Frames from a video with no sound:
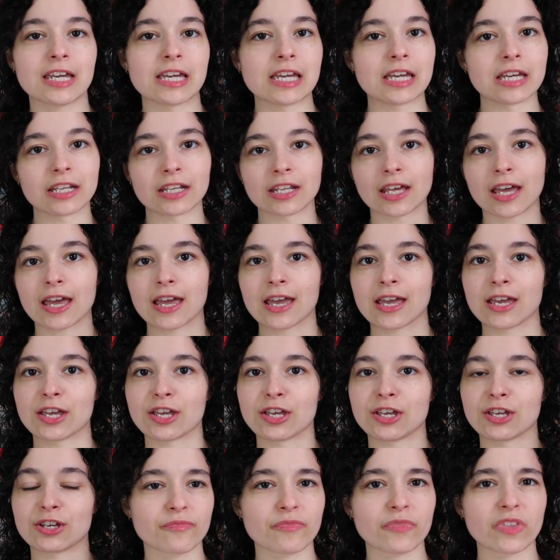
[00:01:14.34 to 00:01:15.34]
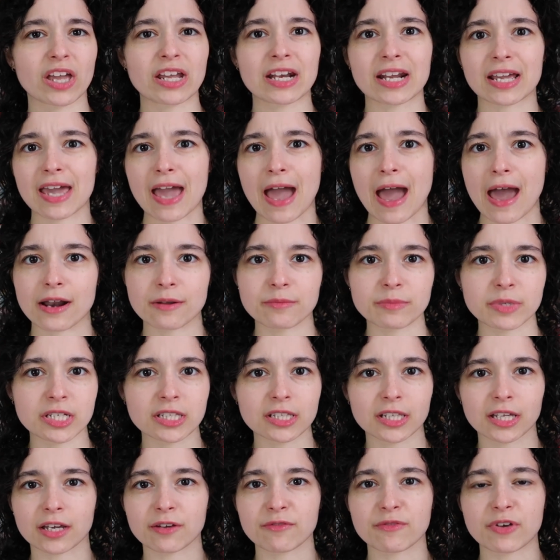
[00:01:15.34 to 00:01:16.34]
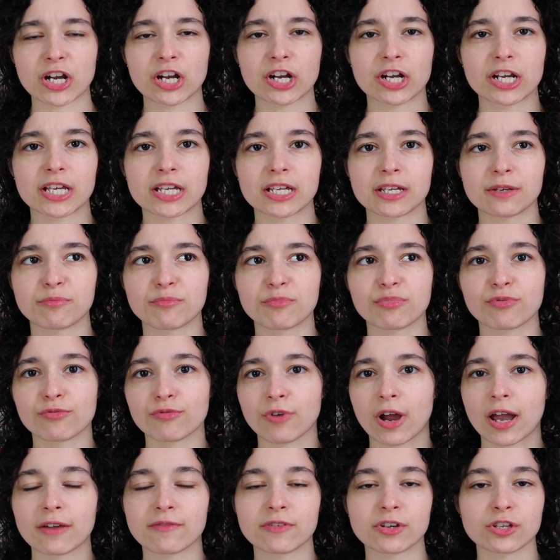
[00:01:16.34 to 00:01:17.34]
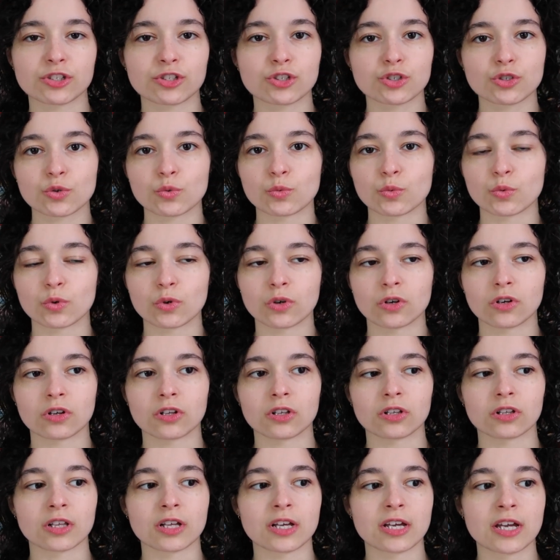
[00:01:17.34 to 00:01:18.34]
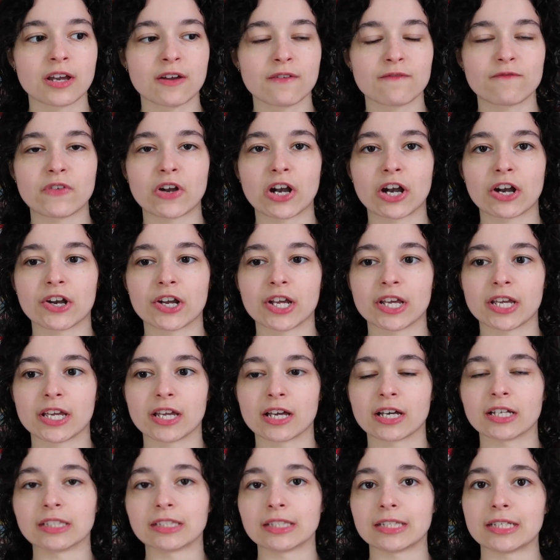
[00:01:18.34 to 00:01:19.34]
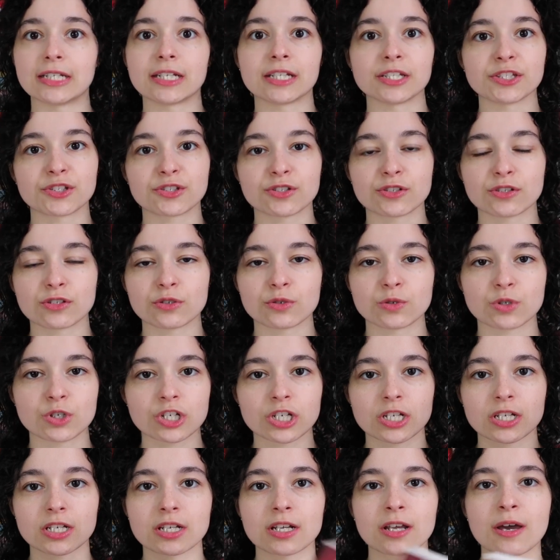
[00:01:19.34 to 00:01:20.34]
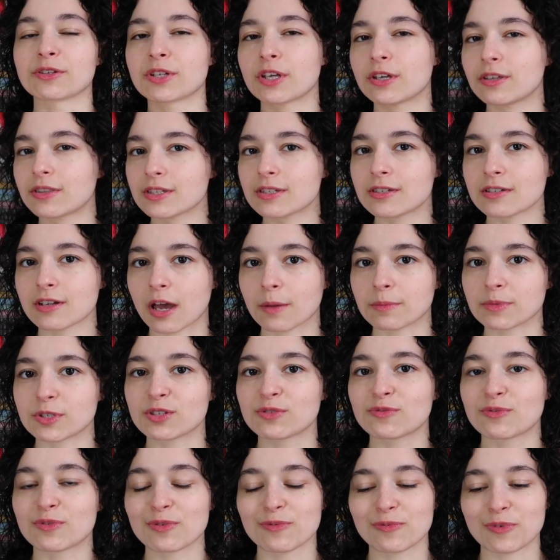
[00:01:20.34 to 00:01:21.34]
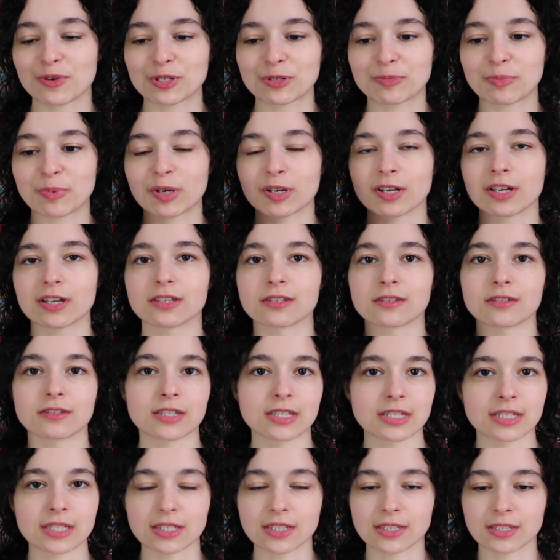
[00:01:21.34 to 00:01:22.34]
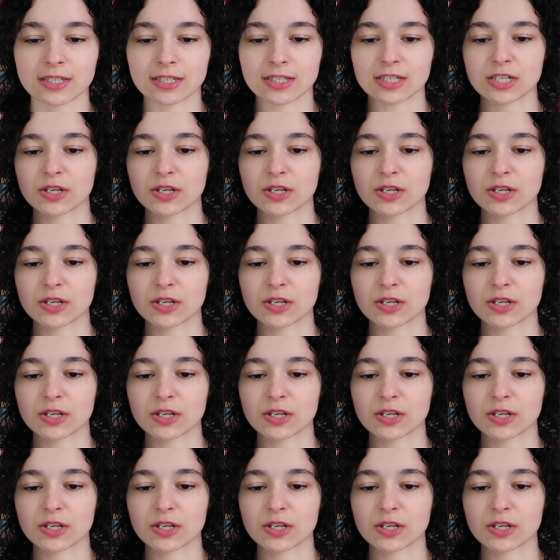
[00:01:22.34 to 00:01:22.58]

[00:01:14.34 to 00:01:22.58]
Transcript: in a an academy, like a very private school very elite institution. I'll tell you the synopsis for the first book because since this is the